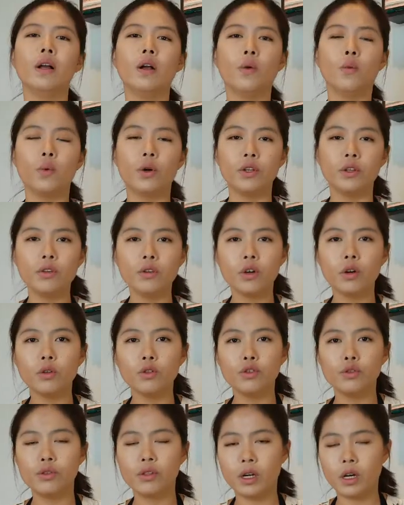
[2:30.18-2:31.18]
When you go
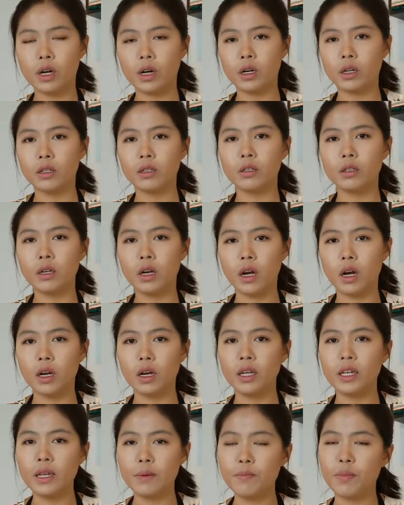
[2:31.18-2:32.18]
to the
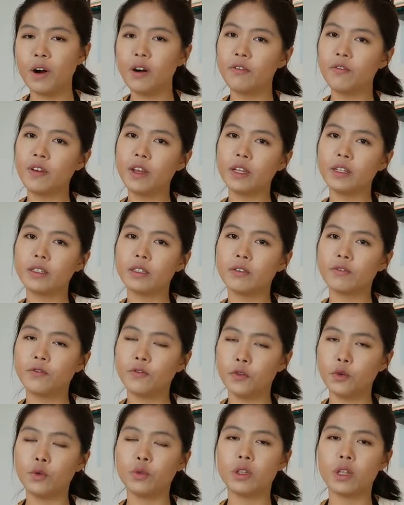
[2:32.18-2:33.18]

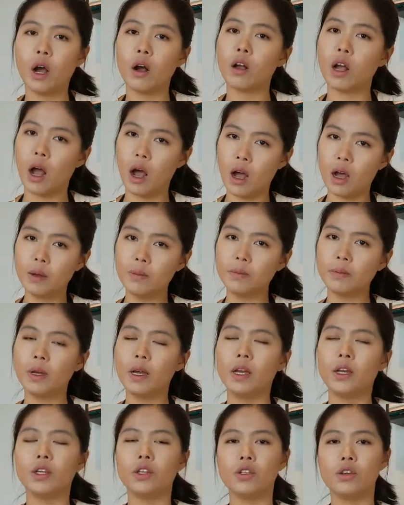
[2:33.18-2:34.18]
imperfectfood.com,
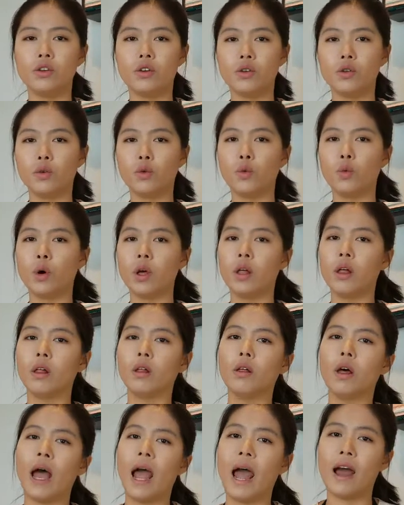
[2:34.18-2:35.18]
you
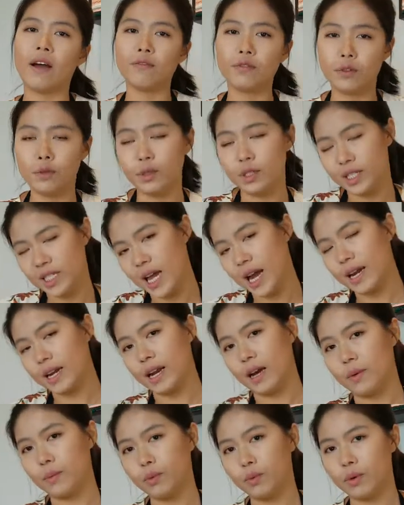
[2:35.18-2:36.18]
will have to sign
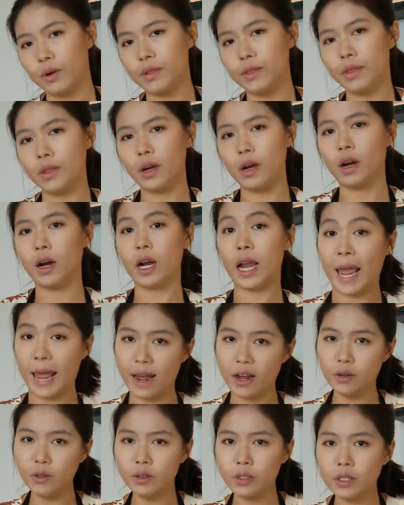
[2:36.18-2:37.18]
up with the
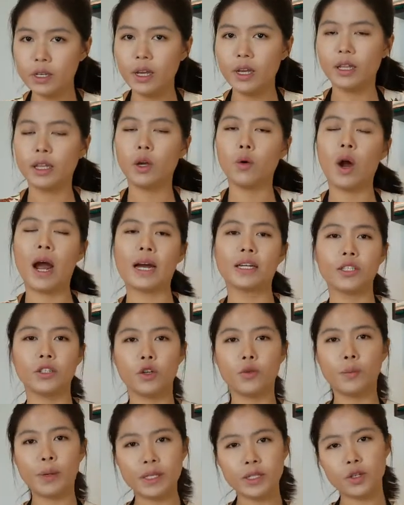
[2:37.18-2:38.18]
account. They will ask you
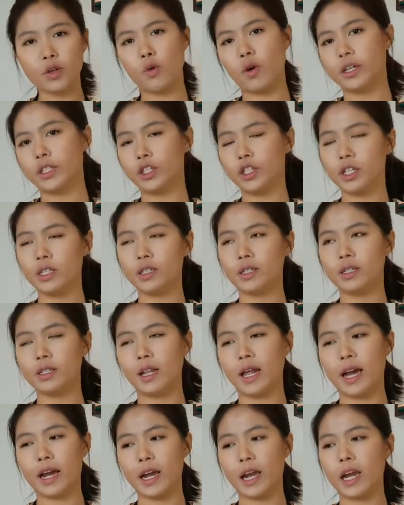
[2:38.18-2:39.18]
basic questions
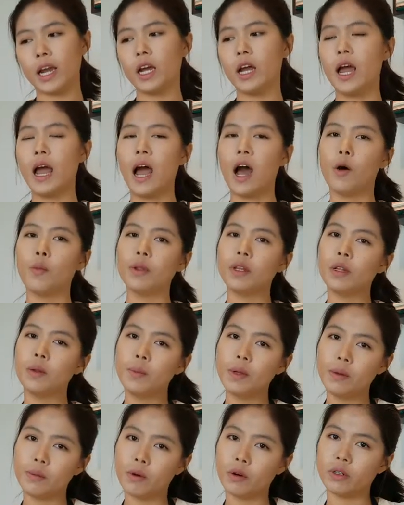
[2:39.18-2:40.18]
like how many
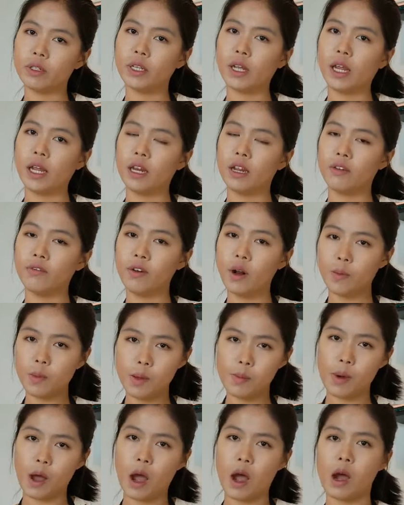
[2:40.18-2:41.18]
people is eating from the
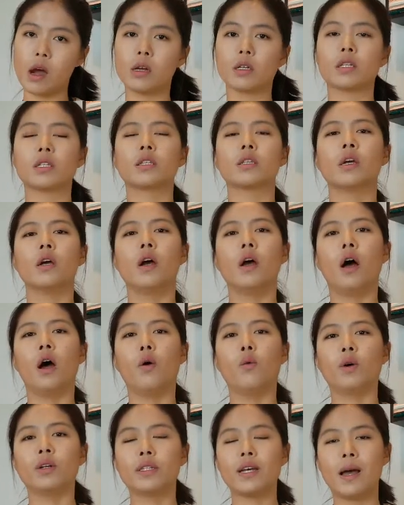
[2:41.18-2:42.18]
box,
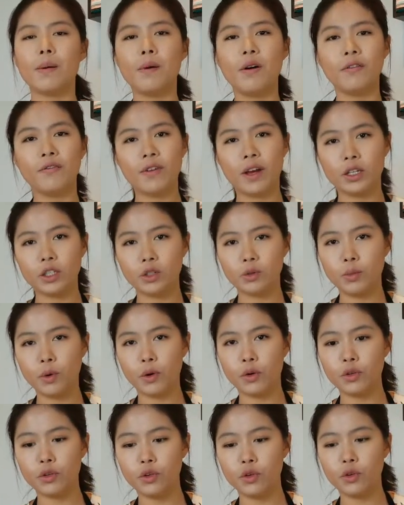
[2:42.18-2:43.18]
what type of vegetable
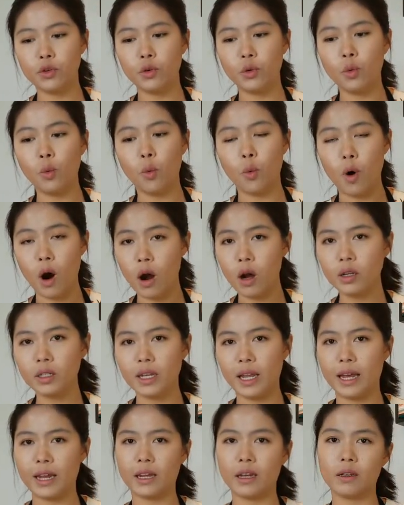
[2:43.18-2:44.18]
you want,
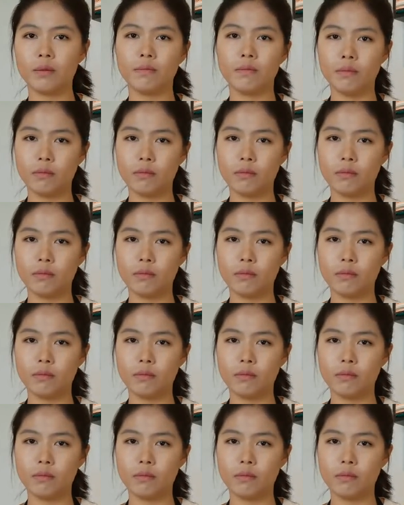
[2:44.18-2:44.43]
like